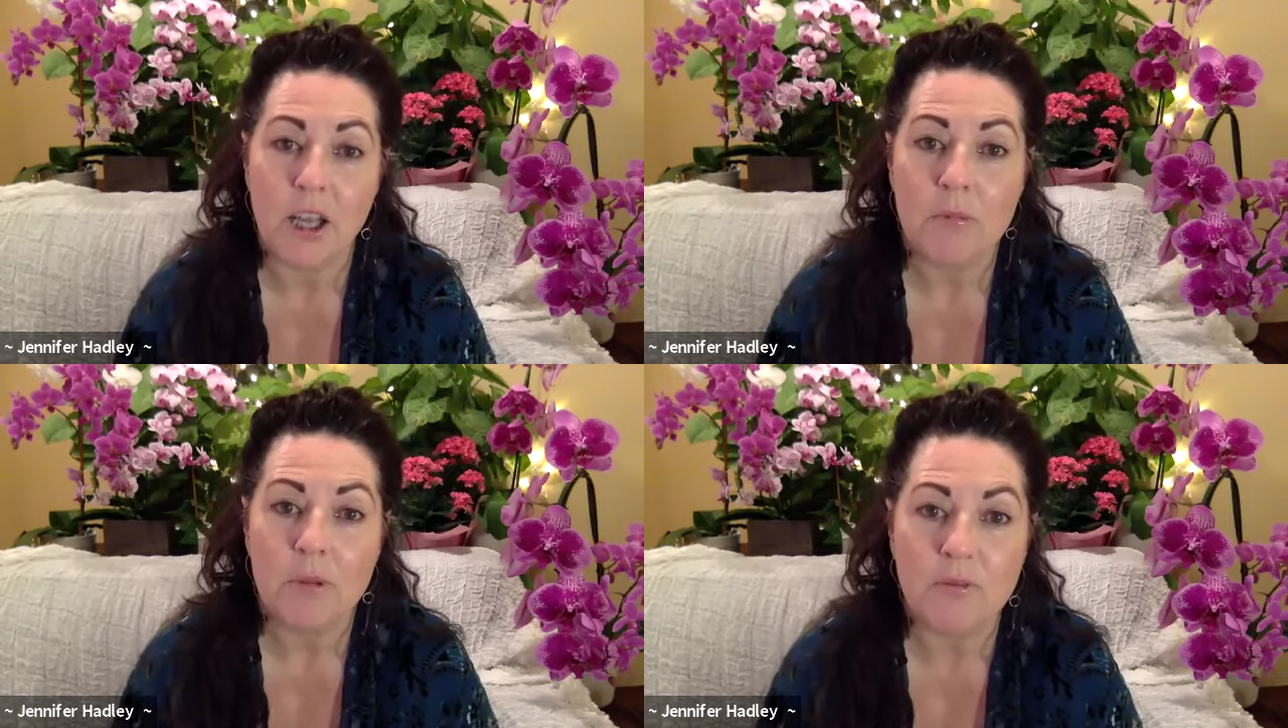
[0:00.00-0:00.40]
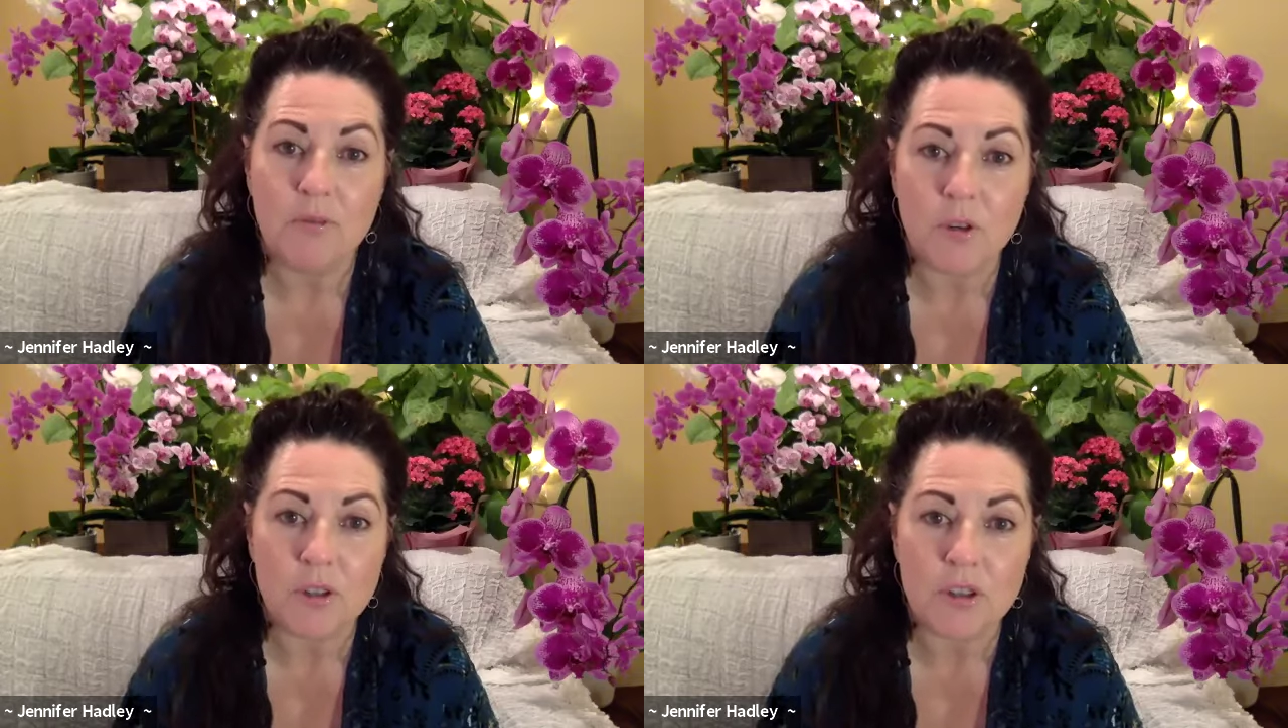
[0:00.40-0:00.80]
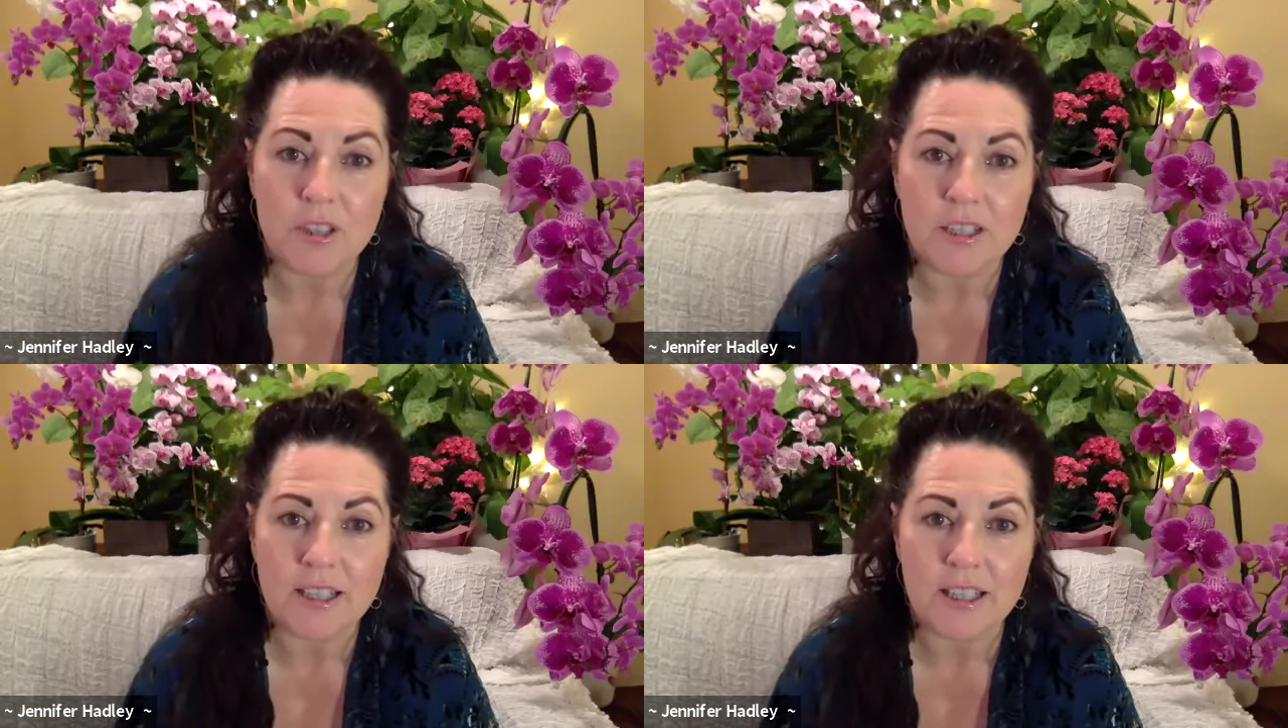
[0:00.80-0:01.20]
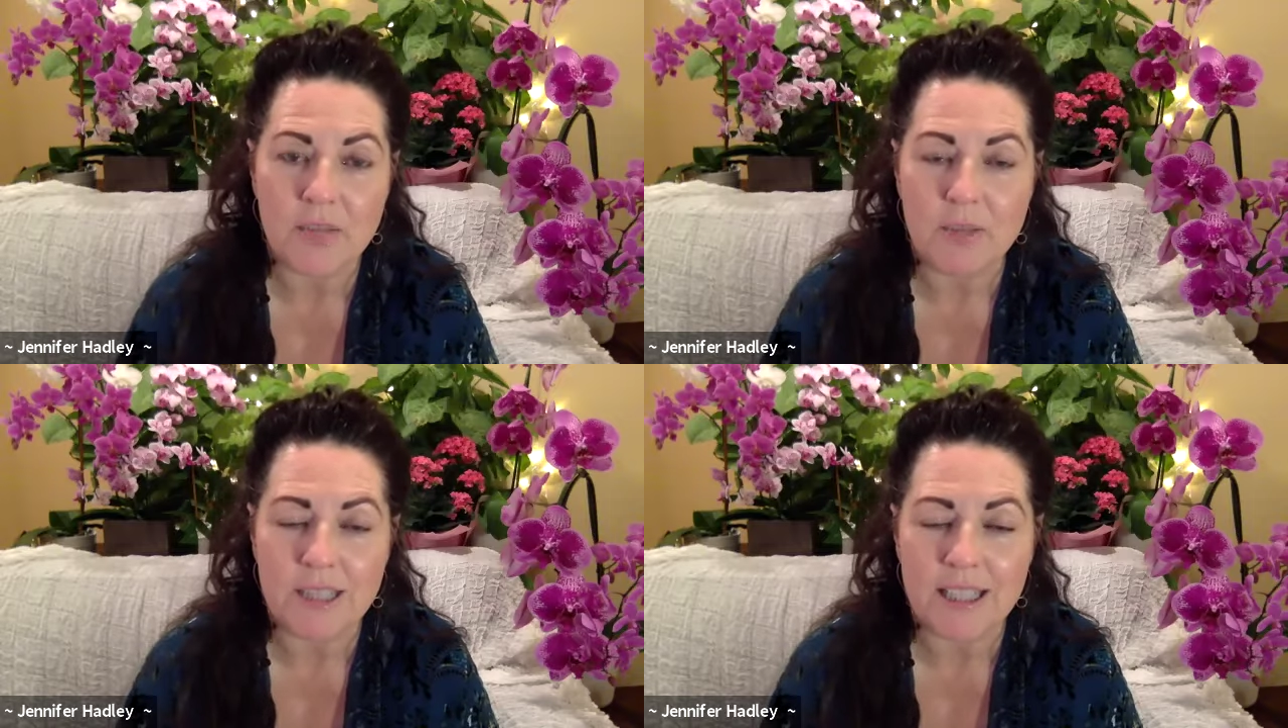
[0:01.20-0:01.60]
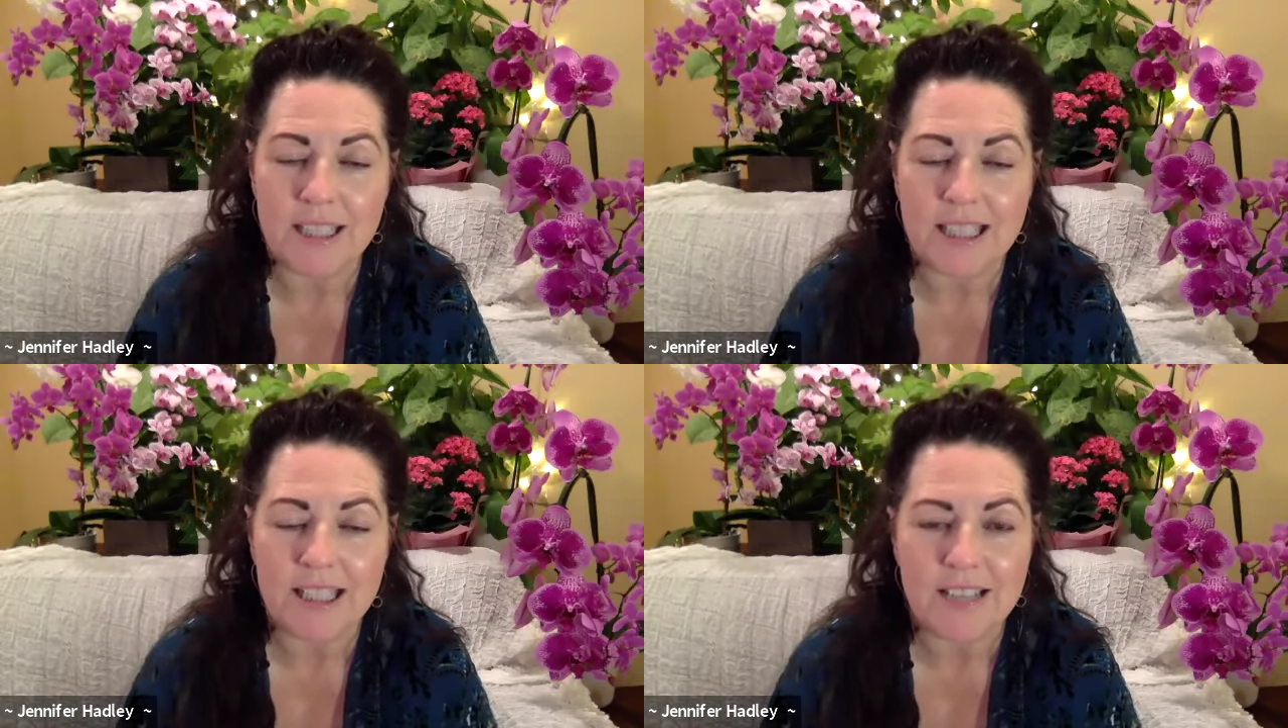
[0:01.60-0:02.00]
But fortunately, we can
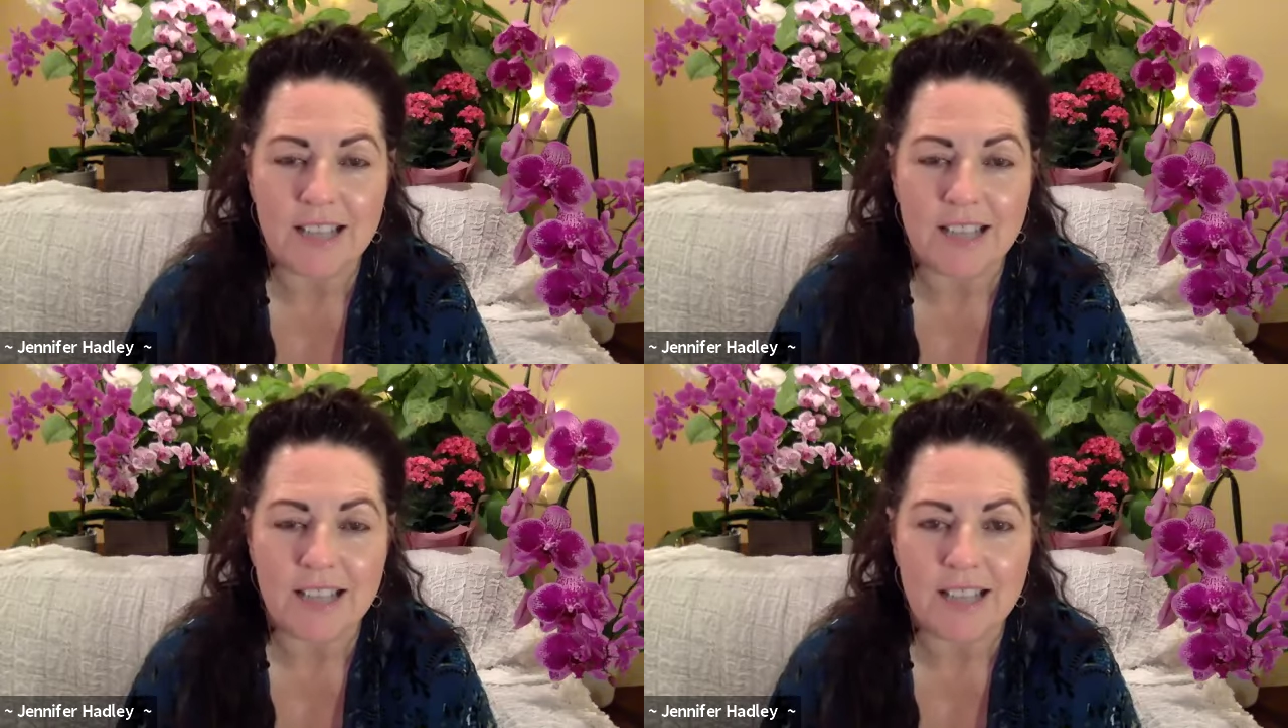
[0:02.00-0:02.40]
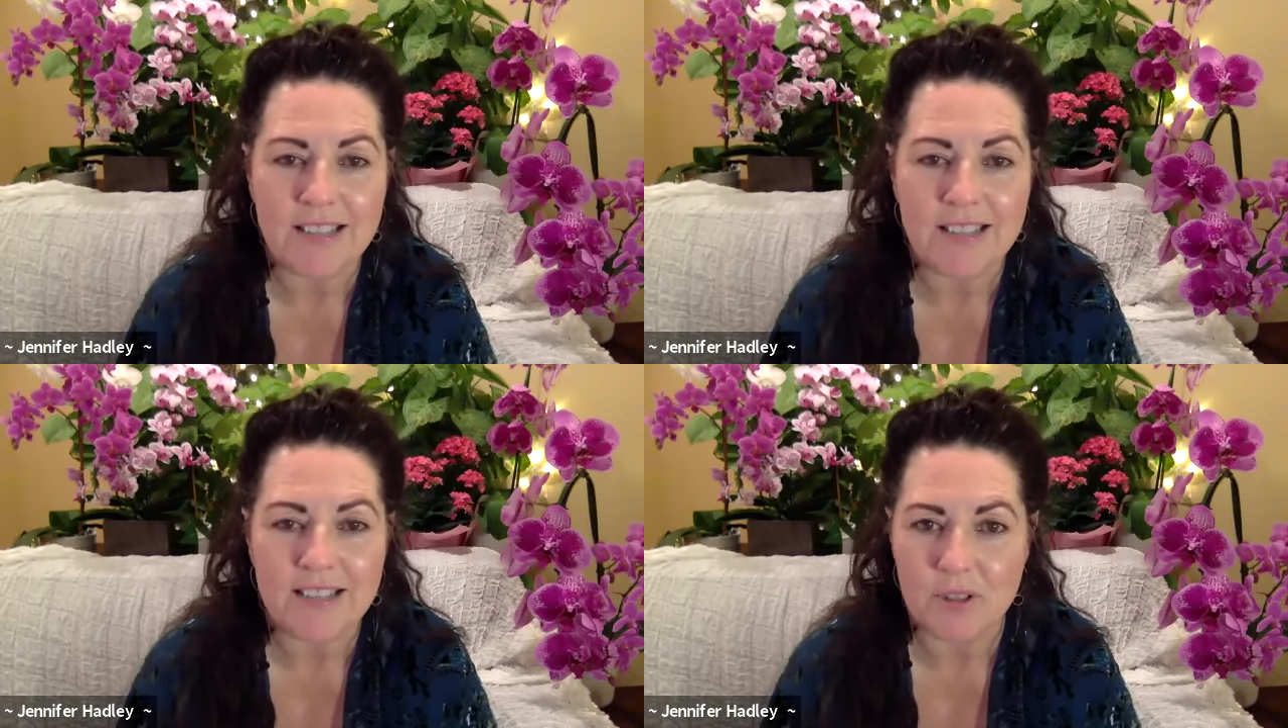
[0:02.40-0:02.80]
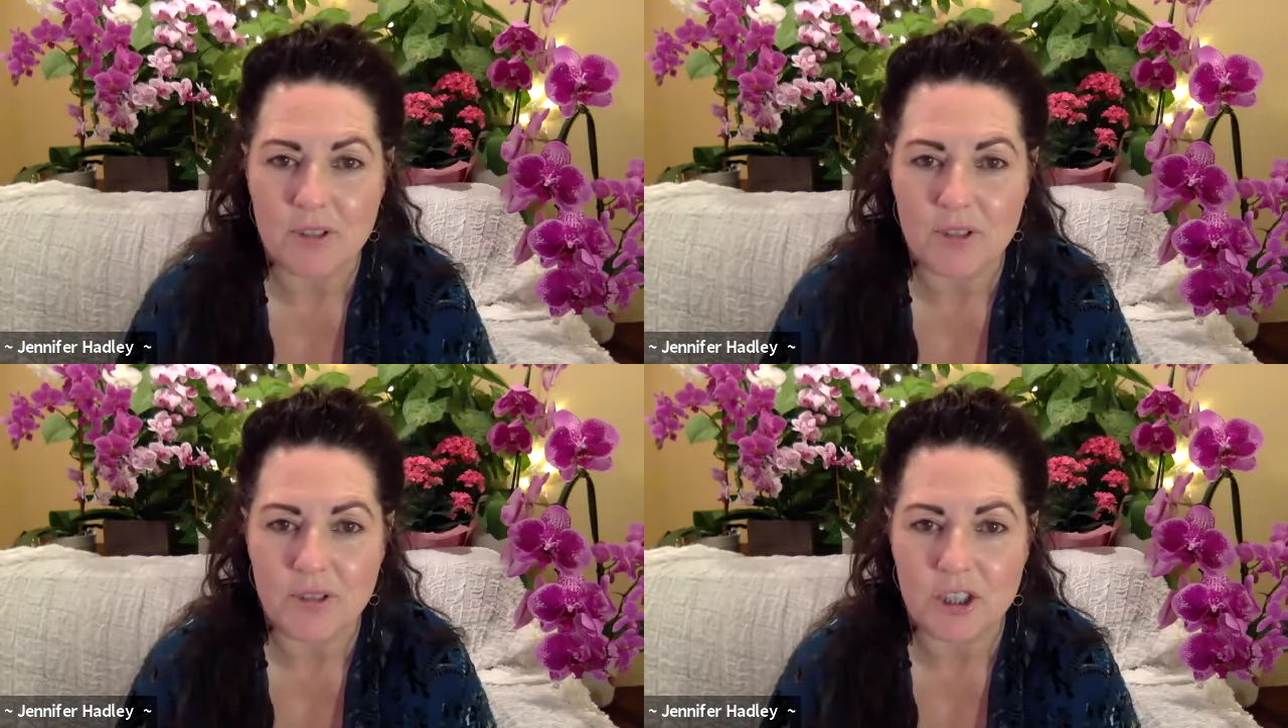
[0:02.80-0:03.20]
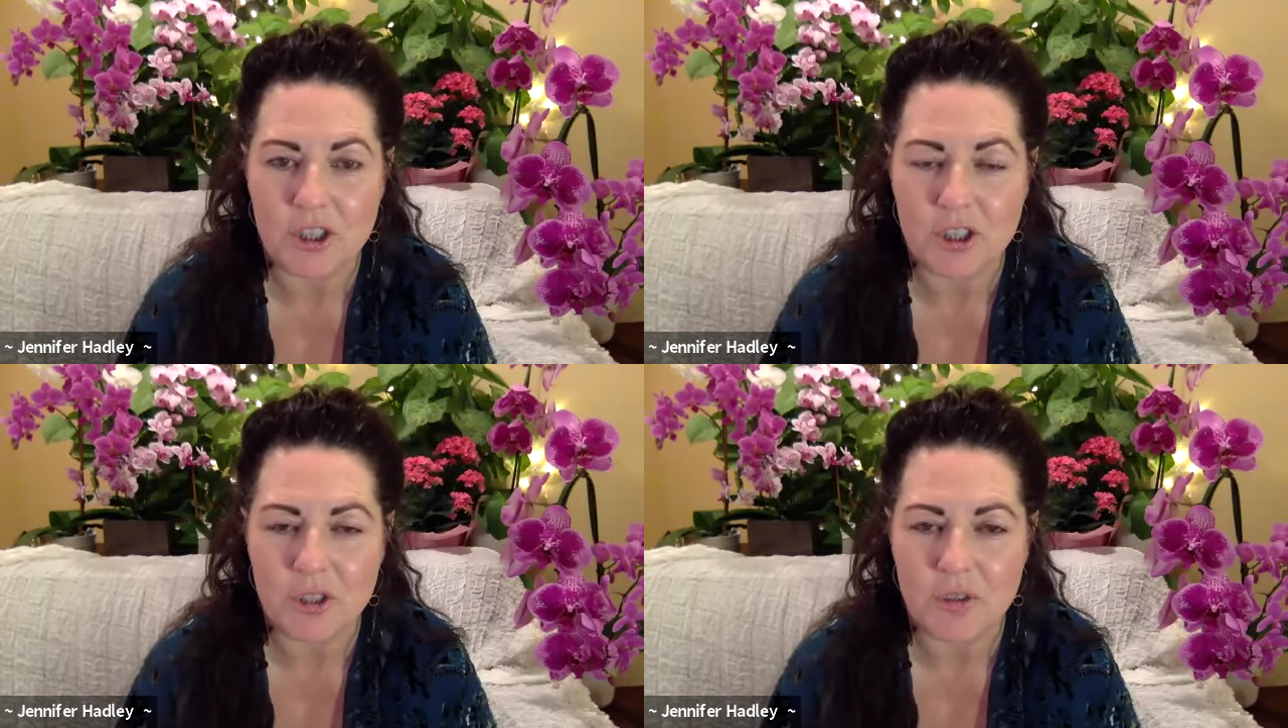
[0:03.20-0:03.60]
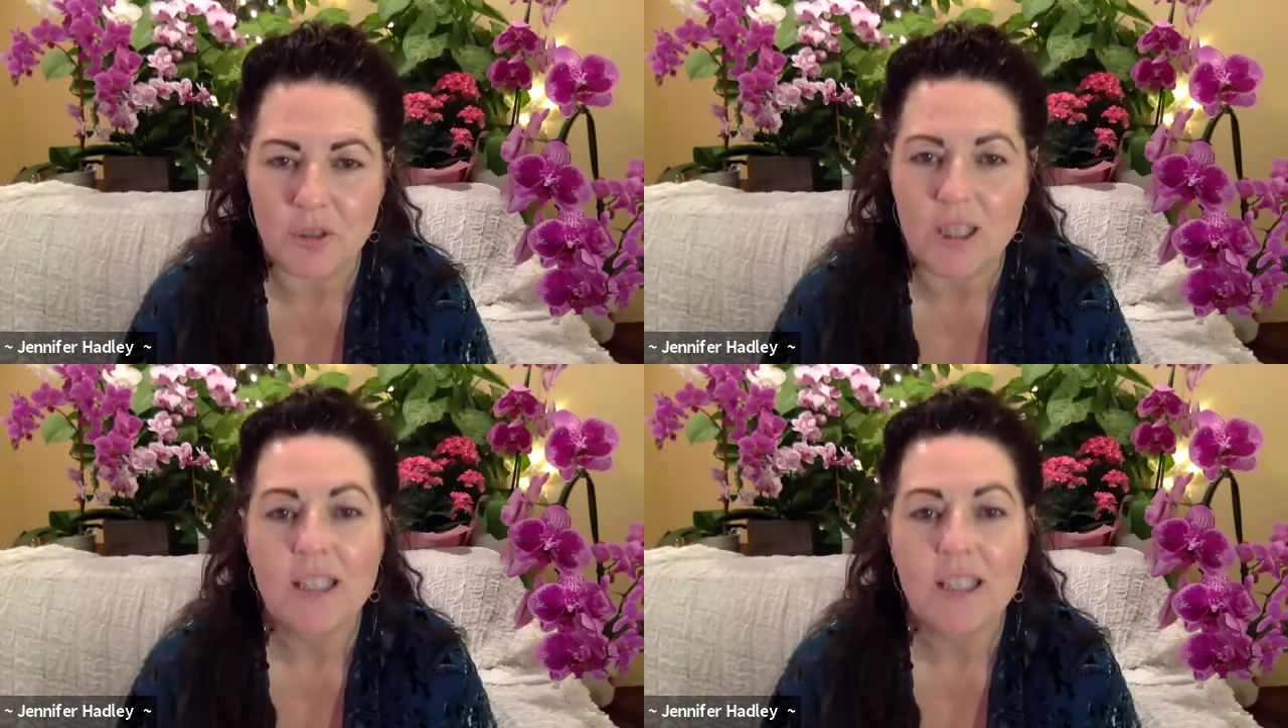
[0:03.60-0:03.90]
heal that self-love issue